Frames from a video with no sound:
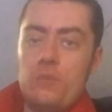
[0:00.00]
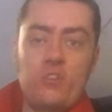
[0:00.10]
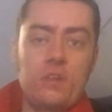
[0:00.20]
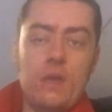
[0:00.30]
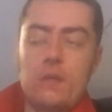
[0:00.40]

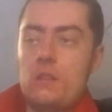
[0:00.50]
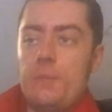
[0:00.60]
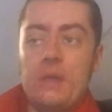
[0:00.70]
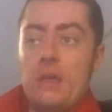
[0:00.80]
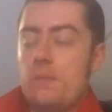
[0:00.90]
So
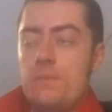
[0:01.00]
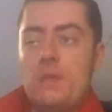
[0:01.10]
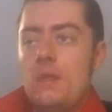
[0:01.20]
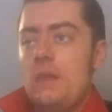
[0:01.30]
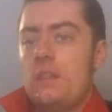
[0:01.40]
let me
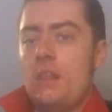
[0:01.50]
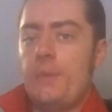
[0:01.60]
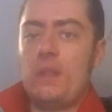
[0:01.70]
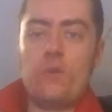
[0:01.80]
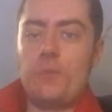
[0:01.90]

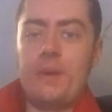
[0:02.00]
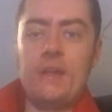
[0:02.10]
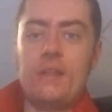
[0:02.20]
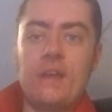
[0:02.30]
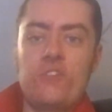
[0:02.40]

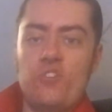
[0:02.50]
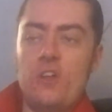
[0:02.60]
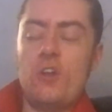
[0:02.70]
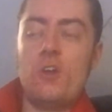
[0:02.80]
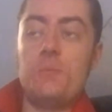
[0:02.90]
repeat that so
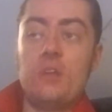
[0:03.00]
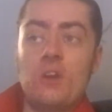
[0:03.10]
then